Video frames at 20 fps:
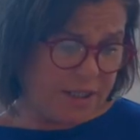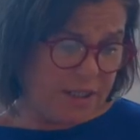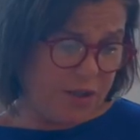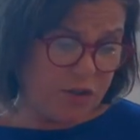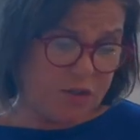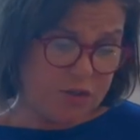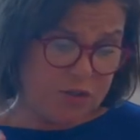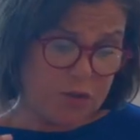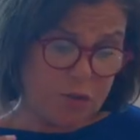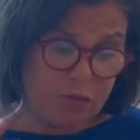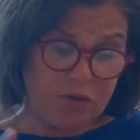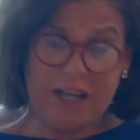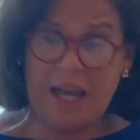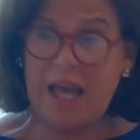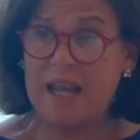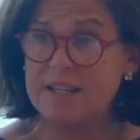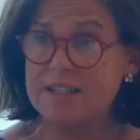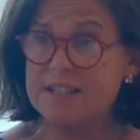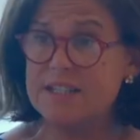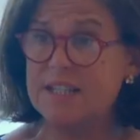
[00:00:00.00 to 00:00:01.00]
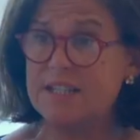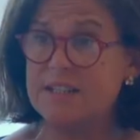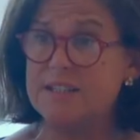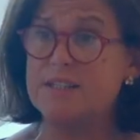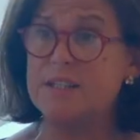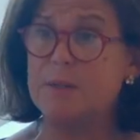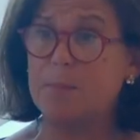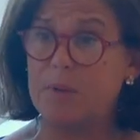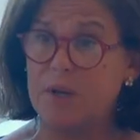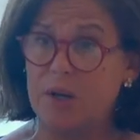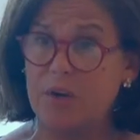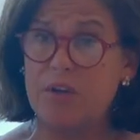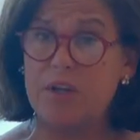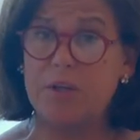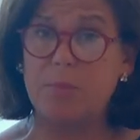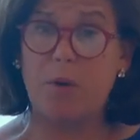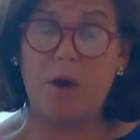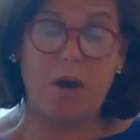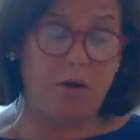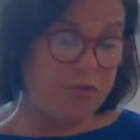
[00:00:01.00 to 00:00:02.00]
because the reality is that
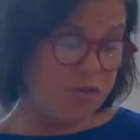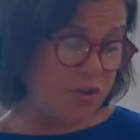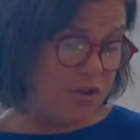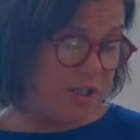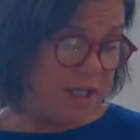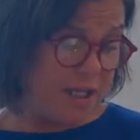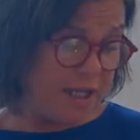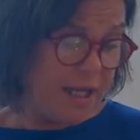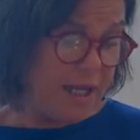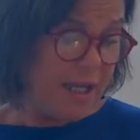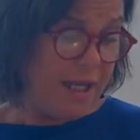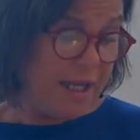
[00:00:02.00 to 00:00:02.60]
period poverty